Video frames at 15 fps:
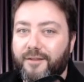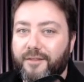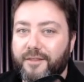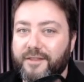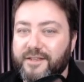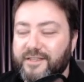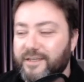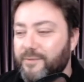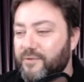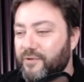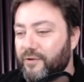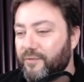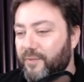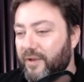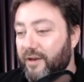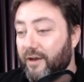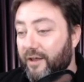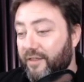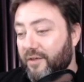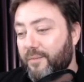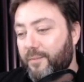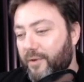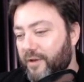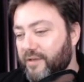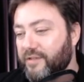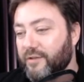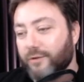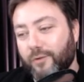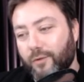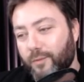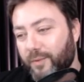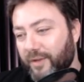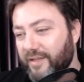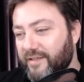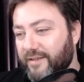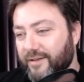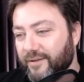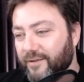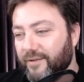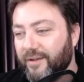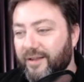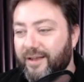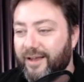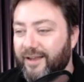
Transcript: That this seems to have been either personal or political,